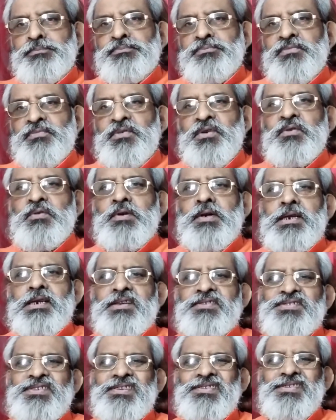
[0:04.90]
We were
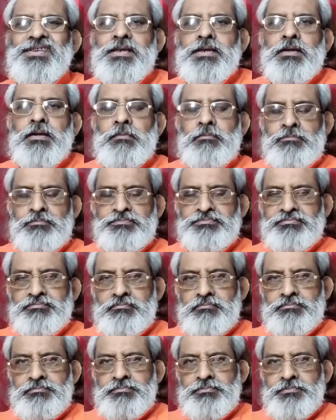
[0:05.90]
discussing
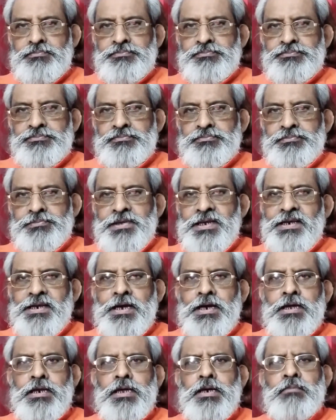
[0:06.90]
the
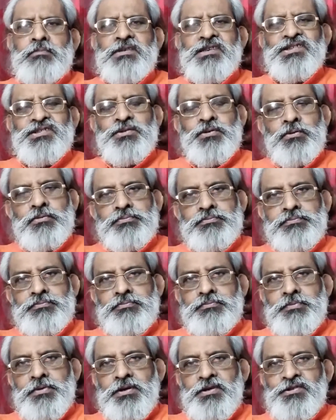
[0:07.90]
dynamics of
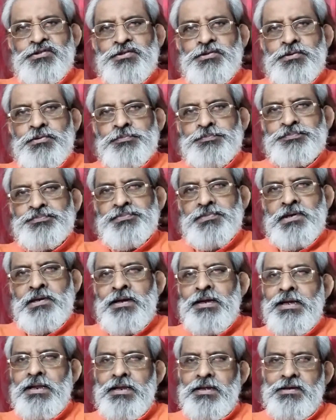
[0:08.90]

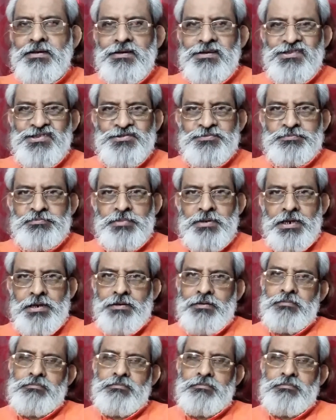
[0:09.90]
helical spring.